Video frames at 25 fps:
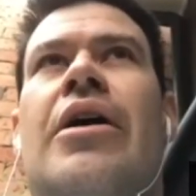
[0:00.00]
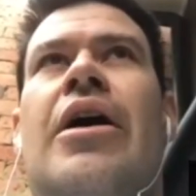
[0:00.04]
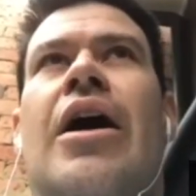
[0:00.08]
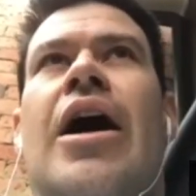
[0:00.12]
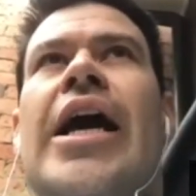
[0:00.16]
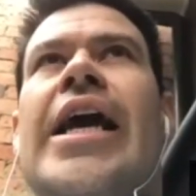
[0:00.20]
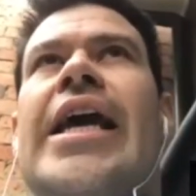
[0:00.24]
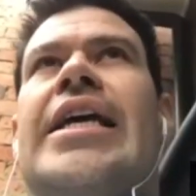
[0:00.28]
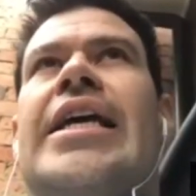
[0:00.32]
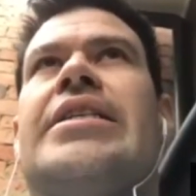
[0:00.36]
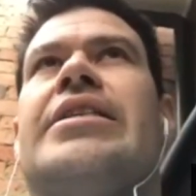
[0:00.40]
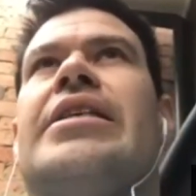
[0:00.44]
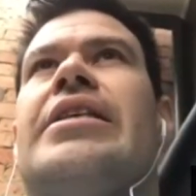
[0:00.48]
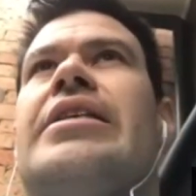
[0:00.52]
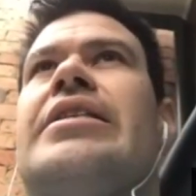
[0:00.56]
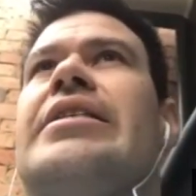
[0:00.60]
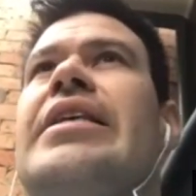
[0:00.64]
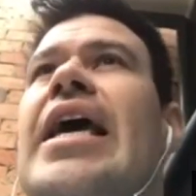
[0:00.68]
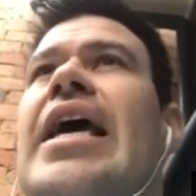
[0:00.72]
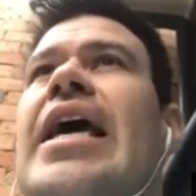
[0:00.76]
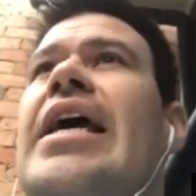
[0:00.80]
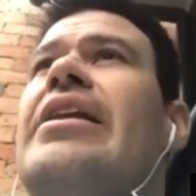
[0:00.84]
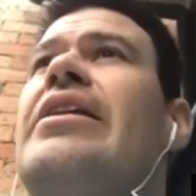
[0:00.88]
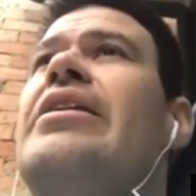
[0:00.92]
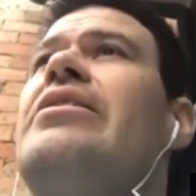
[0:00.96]
I guess, the
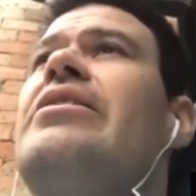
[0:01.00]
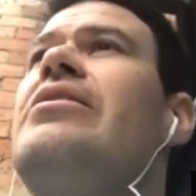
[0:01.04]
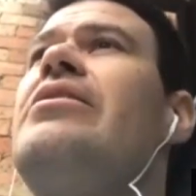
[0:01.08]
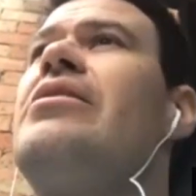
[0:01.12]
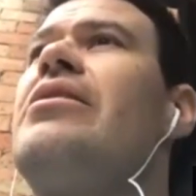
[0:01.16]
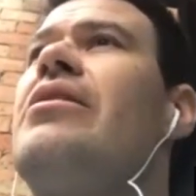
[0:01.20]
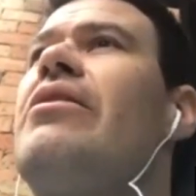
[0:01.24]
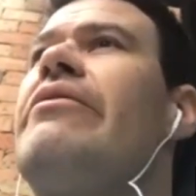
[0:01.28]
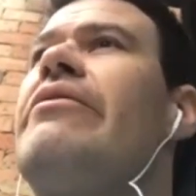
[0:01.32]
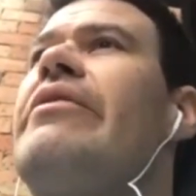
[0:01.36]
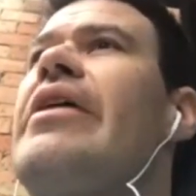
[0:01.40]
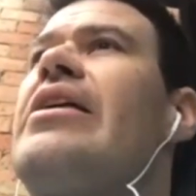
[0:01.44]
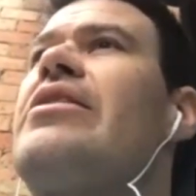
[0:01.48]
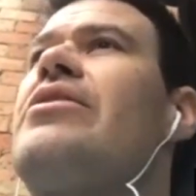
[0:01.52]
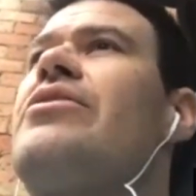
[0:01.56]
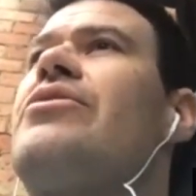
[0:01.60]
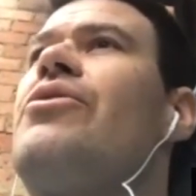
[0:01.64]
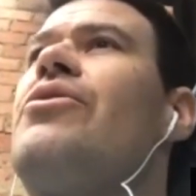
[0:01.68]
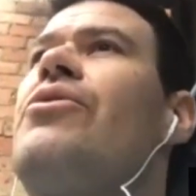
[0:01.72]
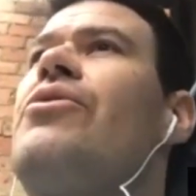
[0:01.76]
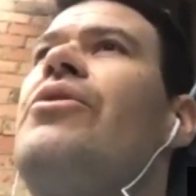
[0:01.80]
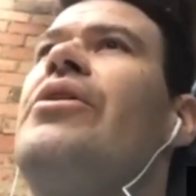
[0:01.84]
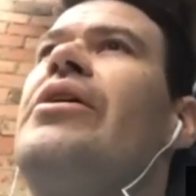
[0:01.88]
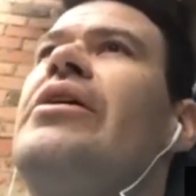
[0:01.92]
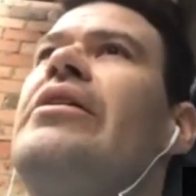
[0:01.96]
sanders of that
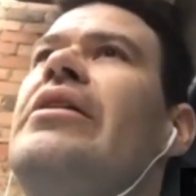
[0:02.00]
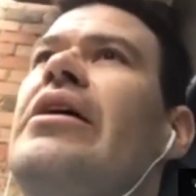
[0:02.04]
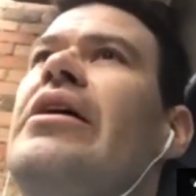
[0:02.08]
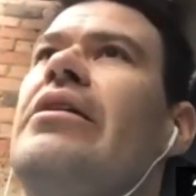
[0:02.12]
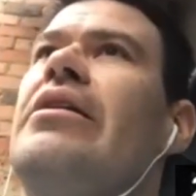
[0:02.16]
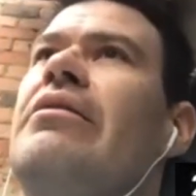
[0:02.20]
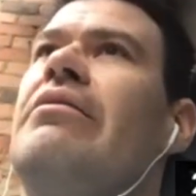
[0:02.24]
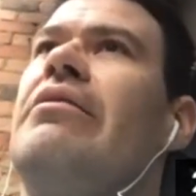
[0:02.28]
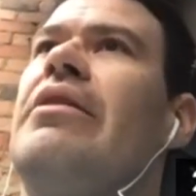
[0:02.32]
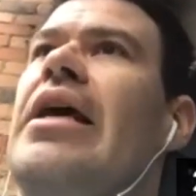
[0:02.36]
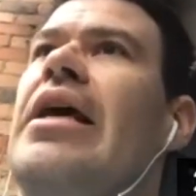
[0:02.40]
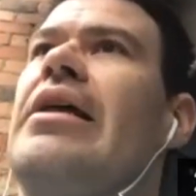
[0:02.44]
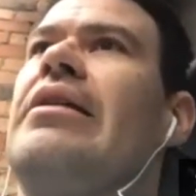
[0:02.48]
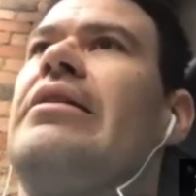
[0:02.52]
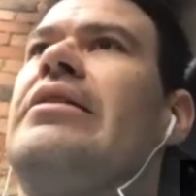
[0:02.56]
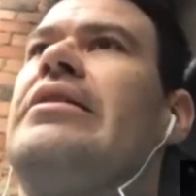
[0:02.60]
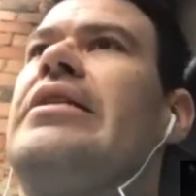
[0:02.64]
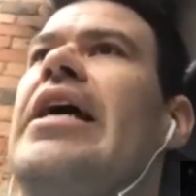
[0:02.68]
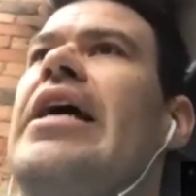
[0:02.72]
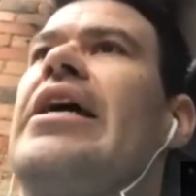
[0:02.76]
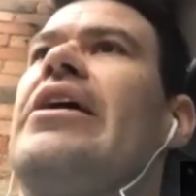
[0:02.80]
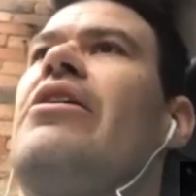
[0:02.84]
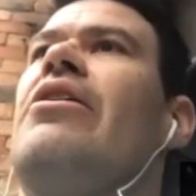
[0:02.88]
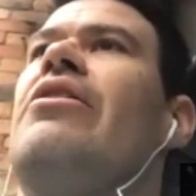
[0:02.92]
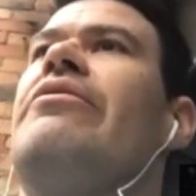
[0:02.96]
story, that then
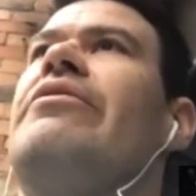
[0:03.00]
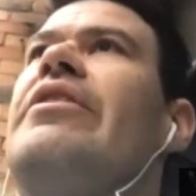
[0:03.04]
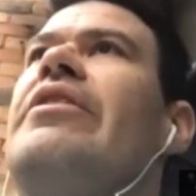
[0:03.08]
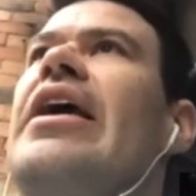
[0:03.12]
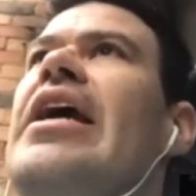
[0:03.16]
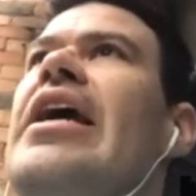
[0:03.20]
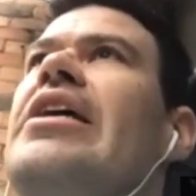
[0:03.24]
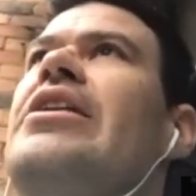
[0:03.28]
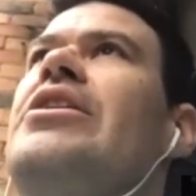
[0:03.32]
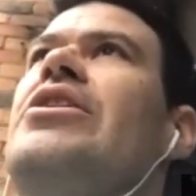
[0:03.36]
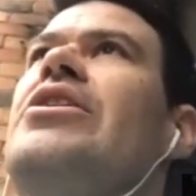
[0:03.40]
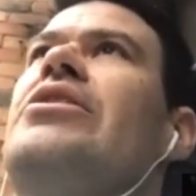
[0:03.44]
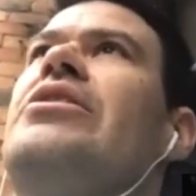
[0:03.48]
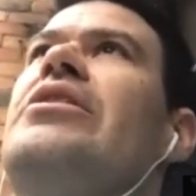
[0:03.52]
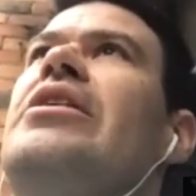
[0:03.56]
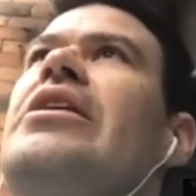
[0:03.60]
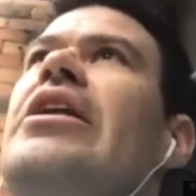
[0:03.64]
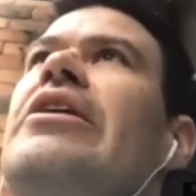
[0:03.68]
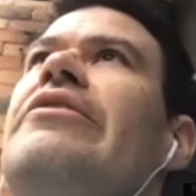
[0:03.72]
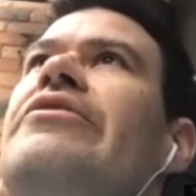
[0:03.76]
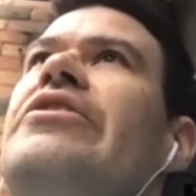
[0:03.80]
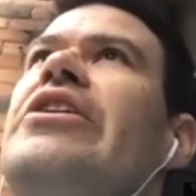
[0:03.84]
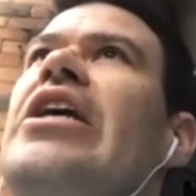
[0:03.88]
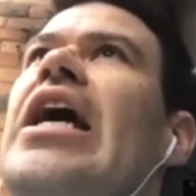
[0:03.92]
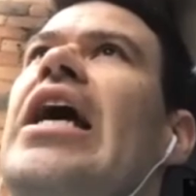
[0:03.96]
take off the edges that
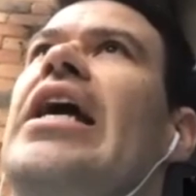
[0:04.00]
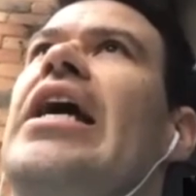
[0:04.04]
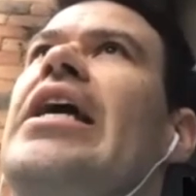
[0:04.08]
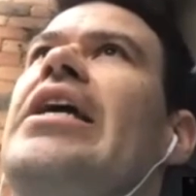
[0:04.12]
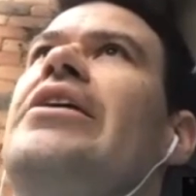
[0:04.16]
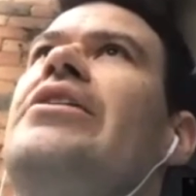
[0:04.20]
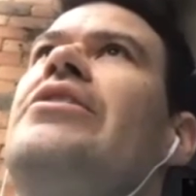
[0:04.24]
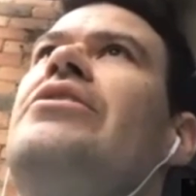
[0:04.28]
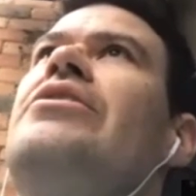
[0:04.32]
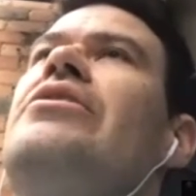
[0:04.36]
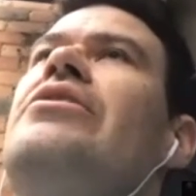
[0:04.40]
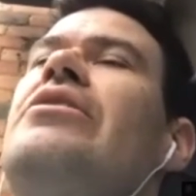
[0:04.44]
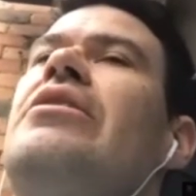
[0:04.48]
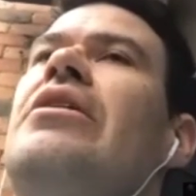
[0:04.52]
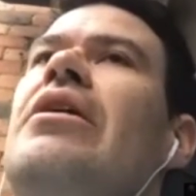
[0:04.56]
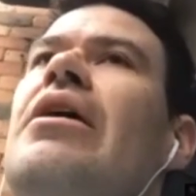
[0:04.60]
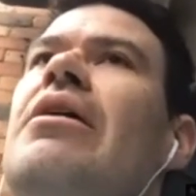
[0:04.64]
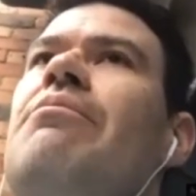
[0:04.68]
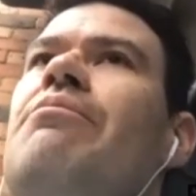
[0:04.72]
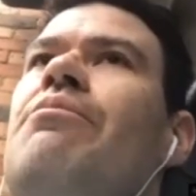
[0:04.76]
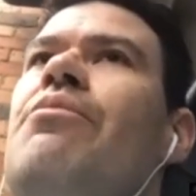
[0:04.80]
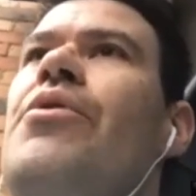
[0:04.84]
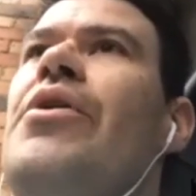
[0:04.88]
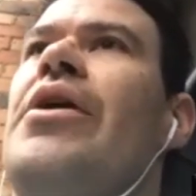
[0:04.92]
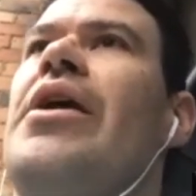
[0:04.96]
are changed
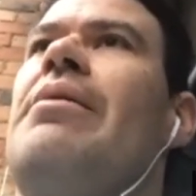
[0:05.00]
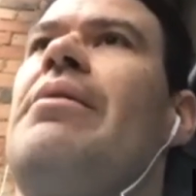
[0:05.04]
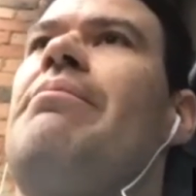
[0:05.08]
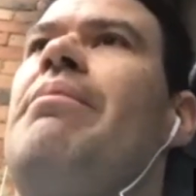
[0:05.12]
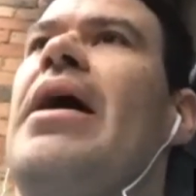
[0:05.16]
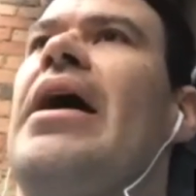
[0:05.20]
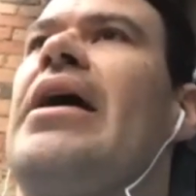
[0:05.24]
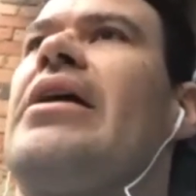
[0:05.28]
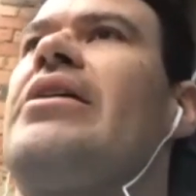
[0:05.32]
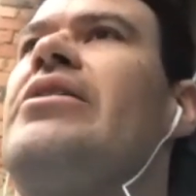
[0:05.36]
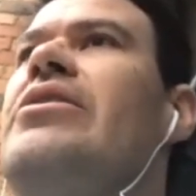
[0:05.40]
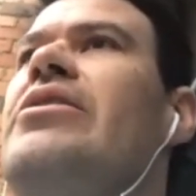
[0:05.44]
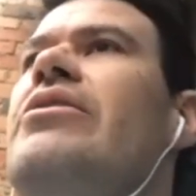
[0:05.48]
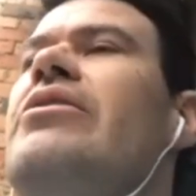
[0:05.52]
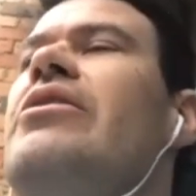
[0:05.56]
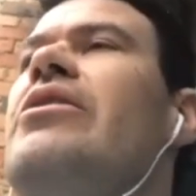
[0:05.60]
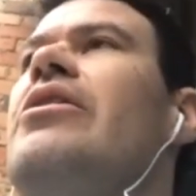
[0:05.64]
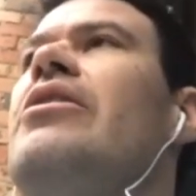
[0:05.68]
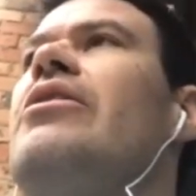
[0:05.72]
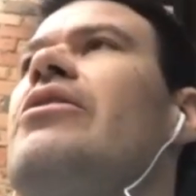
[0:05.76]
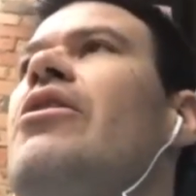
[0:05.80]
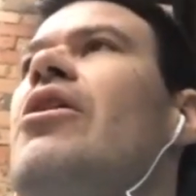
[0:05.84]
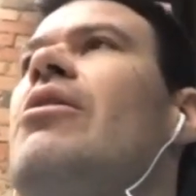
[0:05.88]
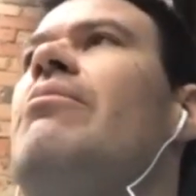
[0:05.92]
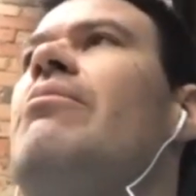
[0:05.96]
and bring it back to
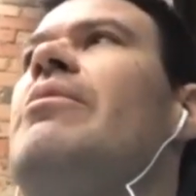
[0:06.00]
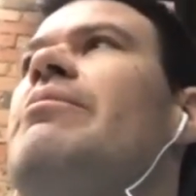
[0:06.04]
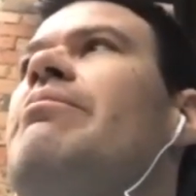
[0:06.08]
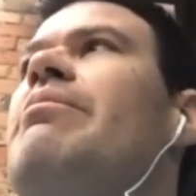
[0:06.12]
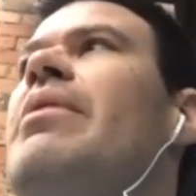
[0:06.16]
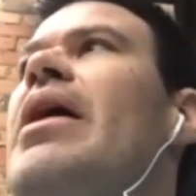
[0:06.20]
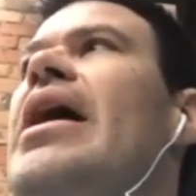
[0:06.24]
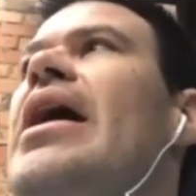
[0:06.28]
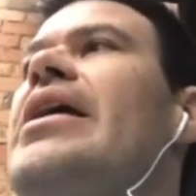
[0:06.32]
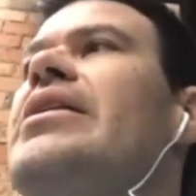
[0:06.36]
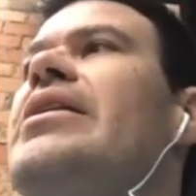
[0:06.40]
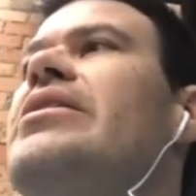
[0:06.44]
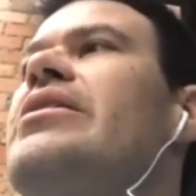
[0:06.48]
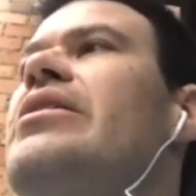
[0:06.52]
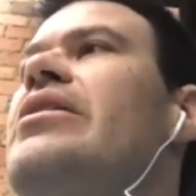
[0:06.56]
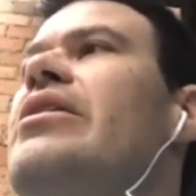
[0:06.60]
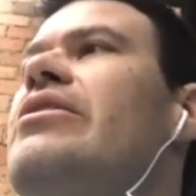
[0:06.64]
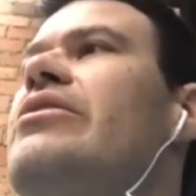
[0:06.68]
the common base.